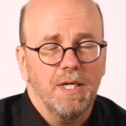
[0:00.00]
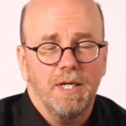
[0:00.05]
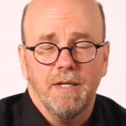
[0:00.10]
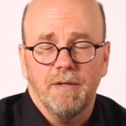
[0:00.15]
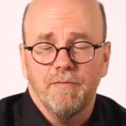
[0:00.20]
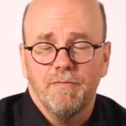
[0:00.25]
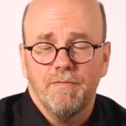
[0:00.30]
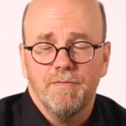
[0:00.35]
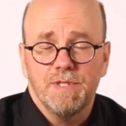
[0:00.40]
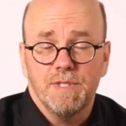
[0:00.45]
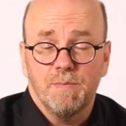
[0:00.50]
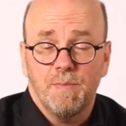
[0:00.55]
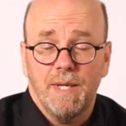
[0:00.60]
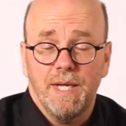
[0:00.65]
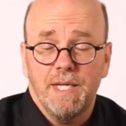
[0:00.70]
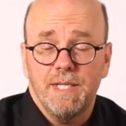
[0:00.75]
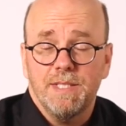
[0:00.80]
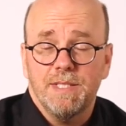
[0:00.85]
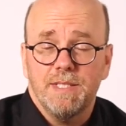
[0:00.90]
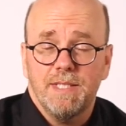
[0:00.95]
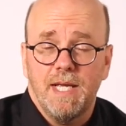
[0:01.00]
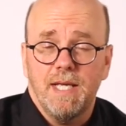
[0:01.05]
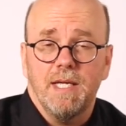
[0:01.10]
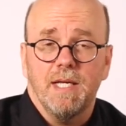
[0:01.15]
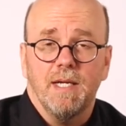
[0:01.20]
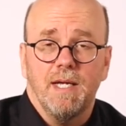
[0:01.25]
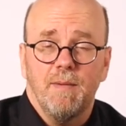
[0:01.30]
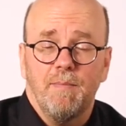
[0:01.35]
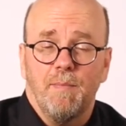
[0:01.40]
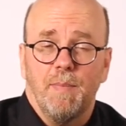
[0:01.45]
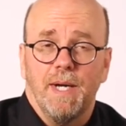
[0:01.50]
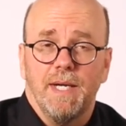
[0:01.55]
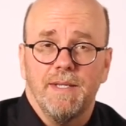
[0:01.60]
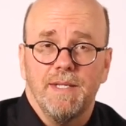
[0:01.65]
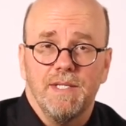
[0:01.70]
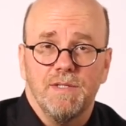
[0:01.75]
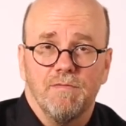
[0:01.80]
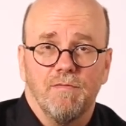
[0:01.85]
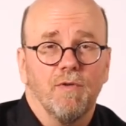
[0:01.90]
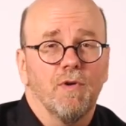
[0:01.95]
of space taken up by
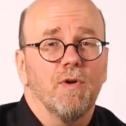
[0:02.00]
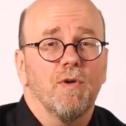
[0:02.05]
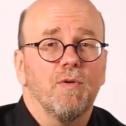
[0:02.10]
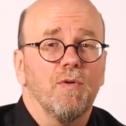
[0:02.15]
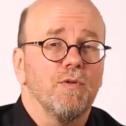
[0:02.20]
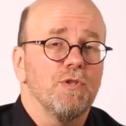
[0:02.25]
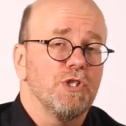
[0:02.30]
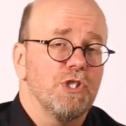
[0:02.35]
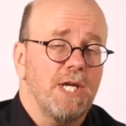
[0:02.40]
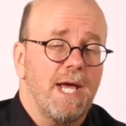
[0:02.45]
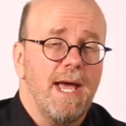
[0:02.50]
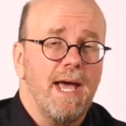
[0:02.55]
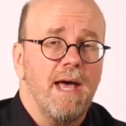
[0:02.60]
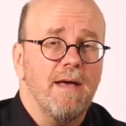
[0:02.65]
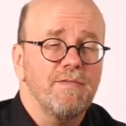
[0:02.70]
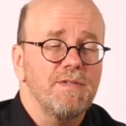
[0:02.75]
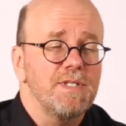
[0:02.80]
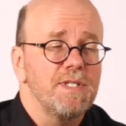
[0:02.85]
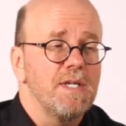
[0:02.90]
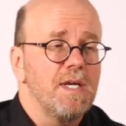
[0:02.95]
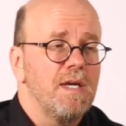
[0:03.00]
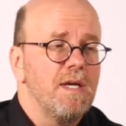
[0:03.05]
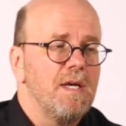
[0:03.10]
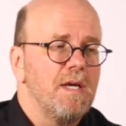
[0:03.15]
these vertical shafts